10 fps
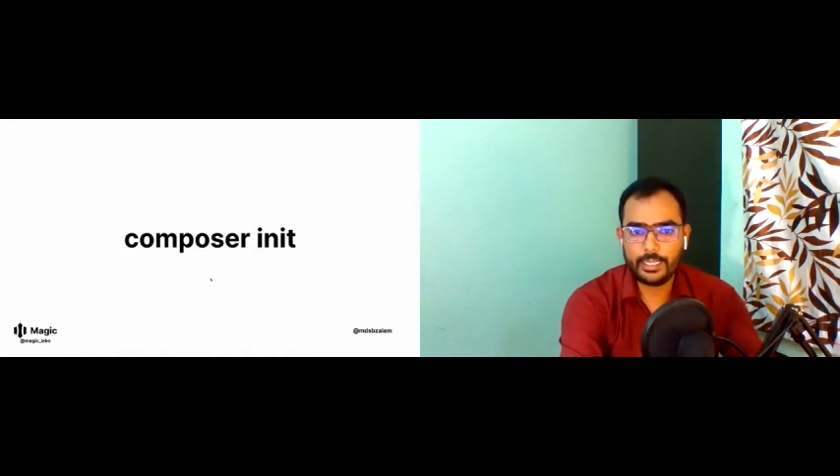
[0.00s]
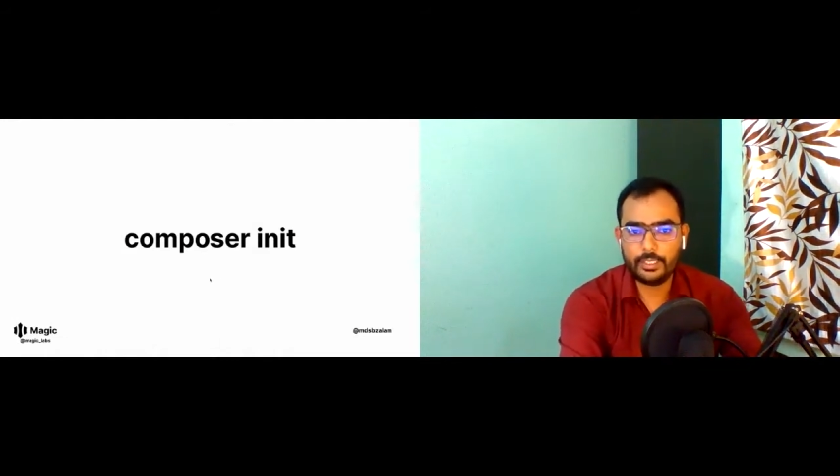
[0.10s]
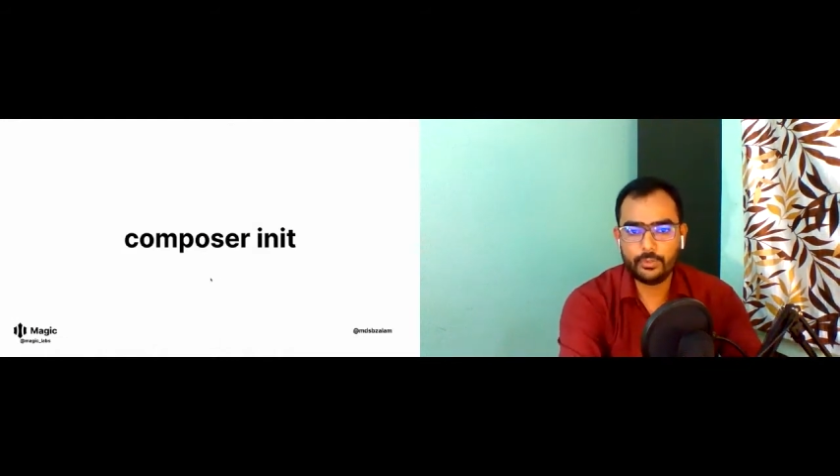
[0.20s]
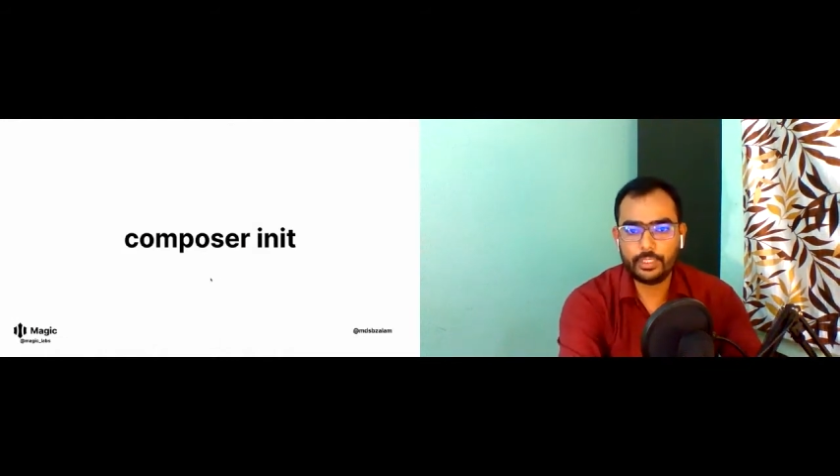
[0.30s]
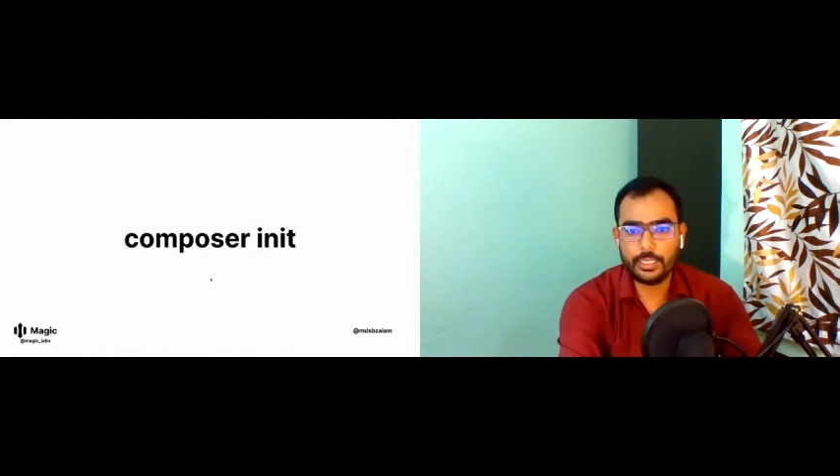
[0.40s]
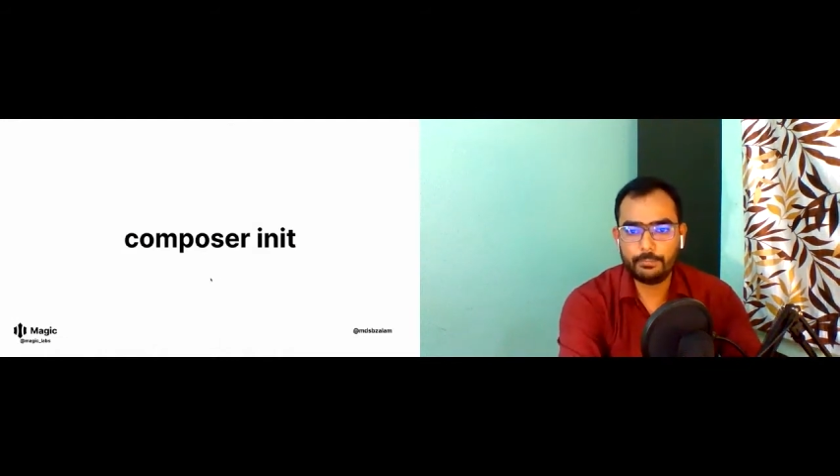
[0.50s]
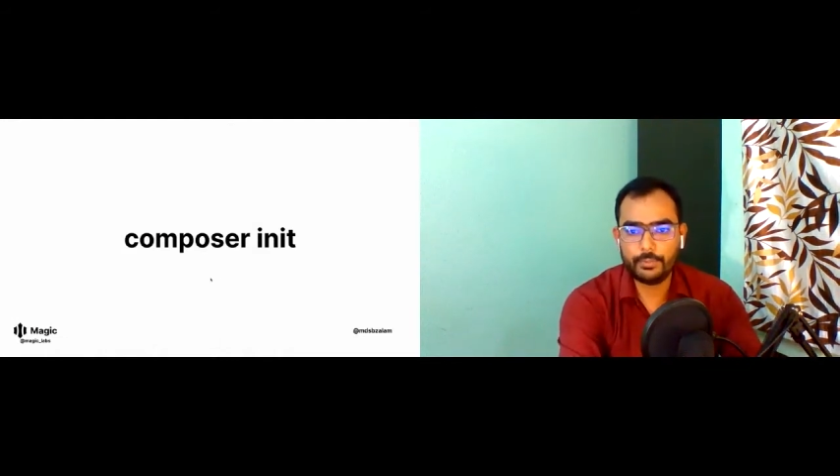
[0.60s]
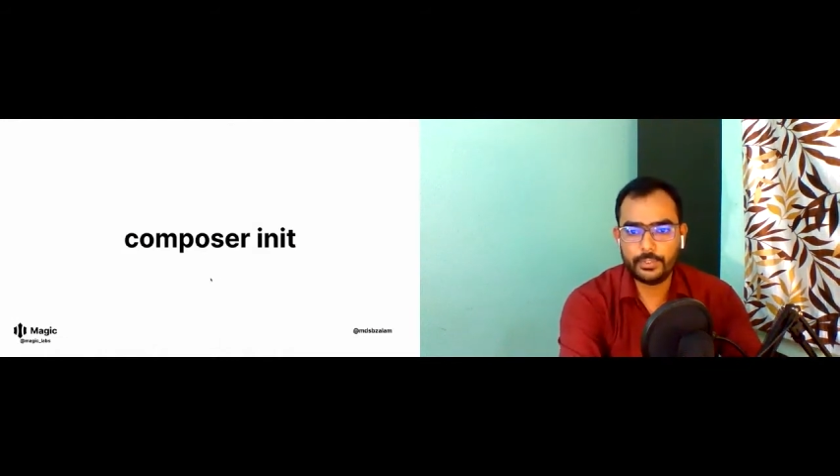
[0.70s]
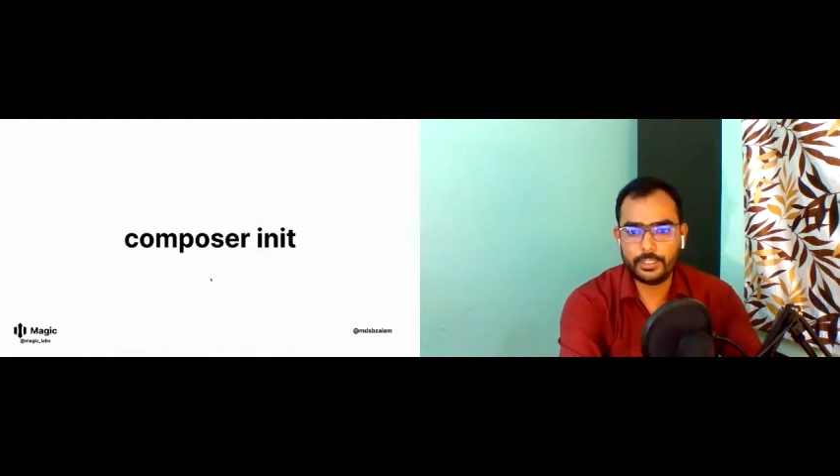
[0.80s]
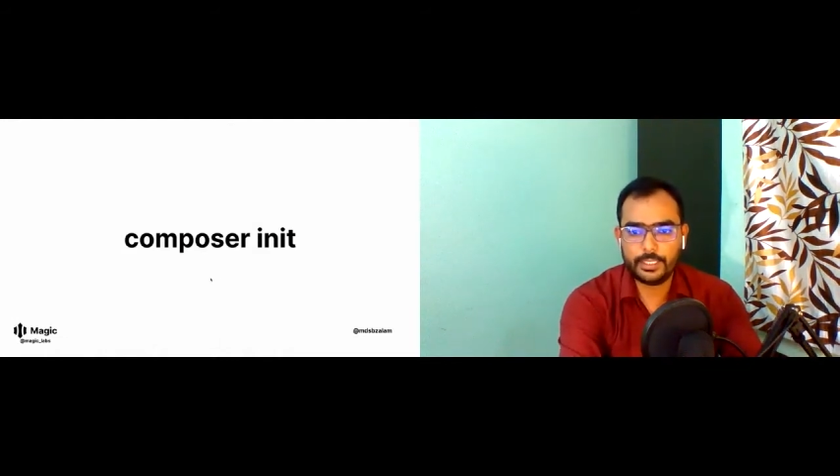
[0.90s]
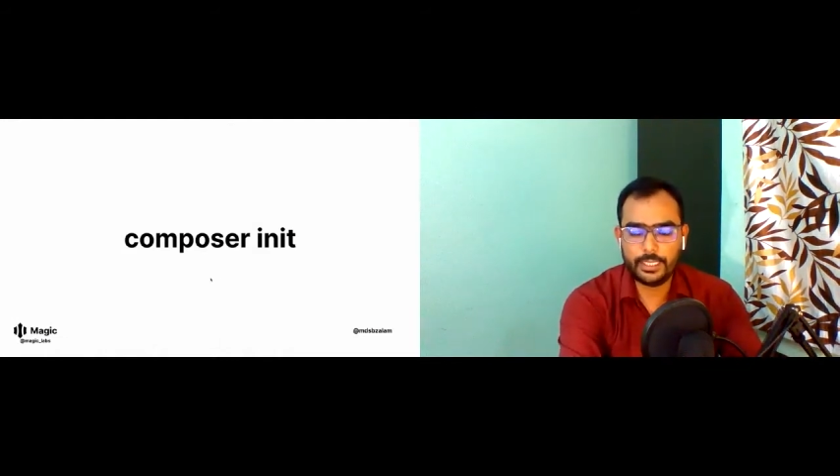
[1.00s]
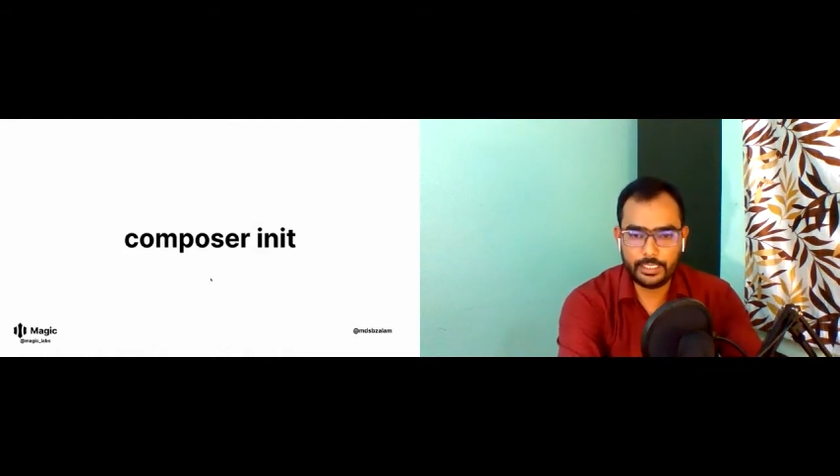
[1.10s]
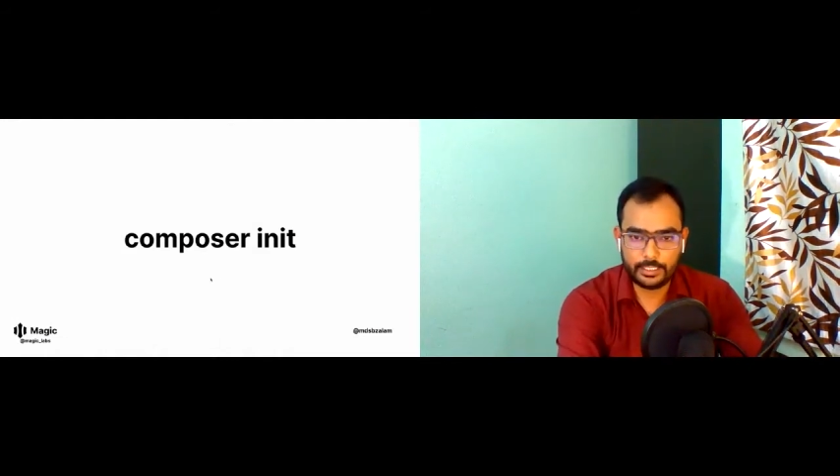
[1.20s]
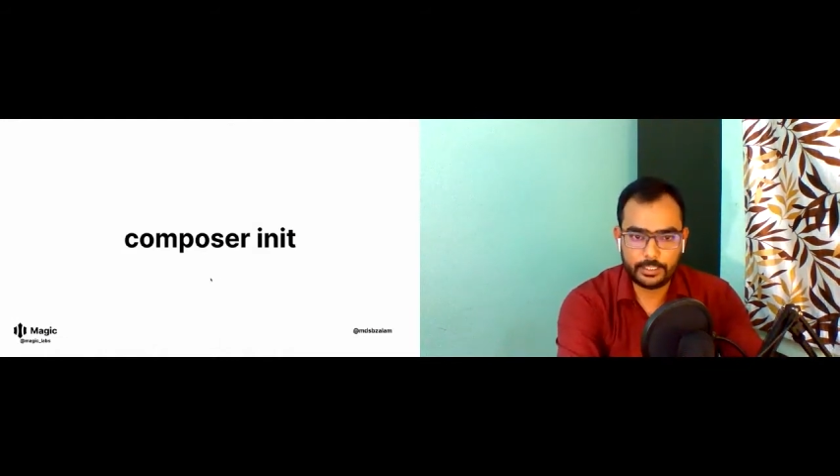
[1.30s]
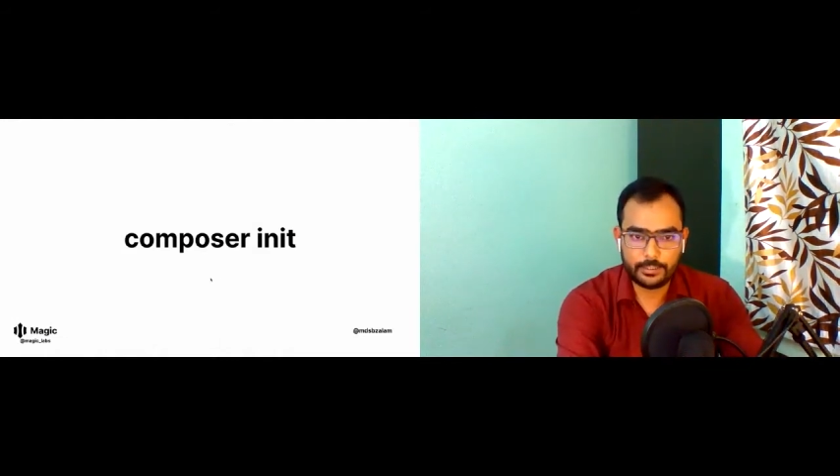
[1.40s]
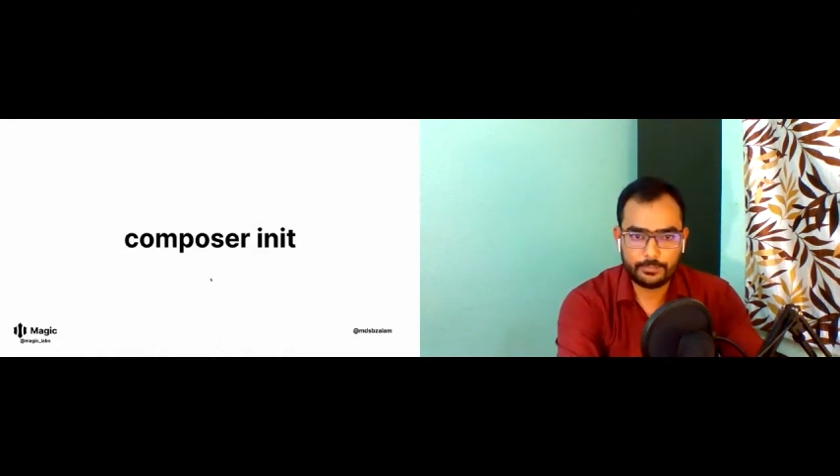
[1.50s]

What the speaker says: and do Composer init.